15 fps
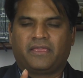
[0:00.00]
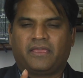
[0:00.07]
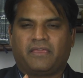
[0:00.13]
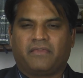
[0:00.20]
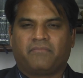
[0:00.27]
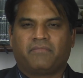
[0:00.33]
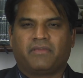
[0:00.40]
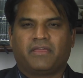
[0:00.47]

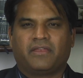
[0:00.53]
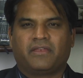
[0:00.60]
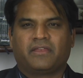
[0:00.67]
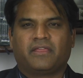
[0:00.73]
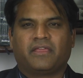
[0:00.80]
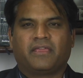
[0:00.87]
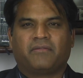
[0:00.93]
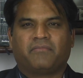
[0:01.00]
Amen.
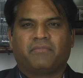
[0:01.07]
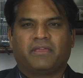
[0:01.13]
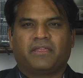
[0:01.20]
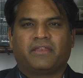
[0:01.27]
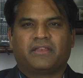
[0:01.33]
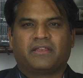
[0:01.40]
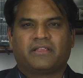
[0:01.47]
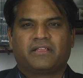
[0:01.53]

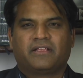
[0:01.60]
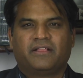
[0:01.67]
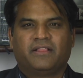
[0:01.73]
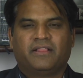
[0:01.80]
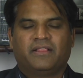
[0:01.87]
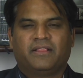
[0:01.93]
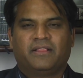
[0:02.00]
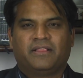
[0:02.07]
Amen.
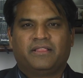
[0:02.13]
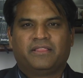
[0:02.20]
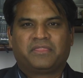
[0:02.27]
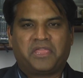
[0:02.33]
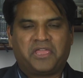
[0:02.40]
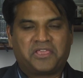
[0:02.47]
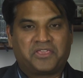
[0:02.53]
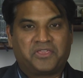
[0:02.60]

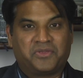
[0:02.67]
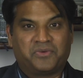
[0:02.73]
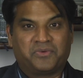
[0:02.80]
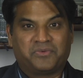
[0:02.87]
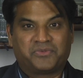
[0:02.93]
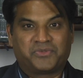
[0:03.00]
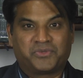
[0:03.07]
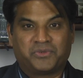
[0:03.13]
Thank
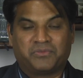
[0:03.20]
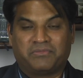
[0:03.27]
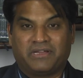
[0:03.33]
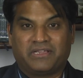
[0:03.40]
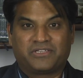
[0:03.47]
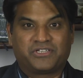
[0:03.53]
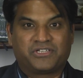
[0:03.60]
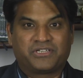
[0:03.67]
you so
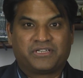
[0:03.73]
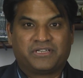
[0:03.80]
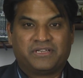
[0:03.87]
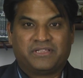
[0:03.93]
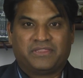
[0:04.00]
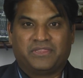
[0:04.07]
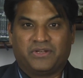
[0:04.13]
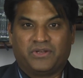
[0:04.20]
much.
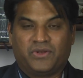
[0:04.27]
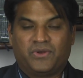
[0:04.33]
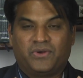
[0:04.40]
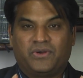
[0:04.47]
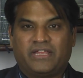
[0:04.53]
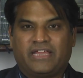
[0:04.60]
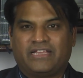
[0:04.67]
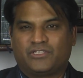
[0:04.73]
The
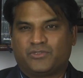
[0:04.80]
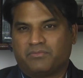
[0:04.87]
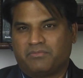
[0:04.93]
Lord has